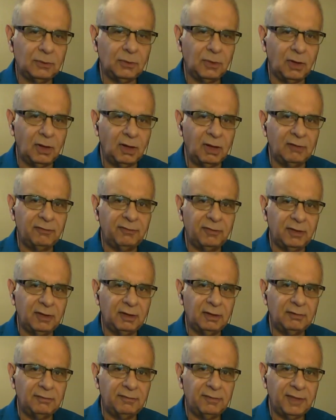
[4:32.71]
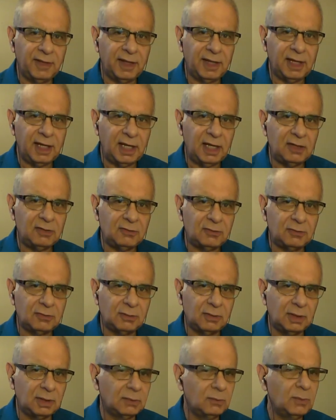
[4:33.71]
off of the A
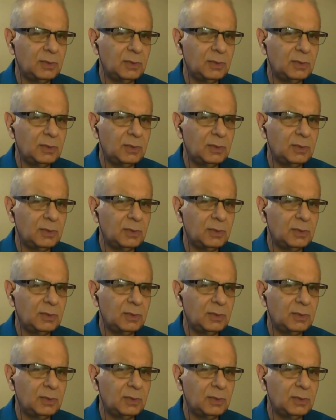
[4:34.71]
string,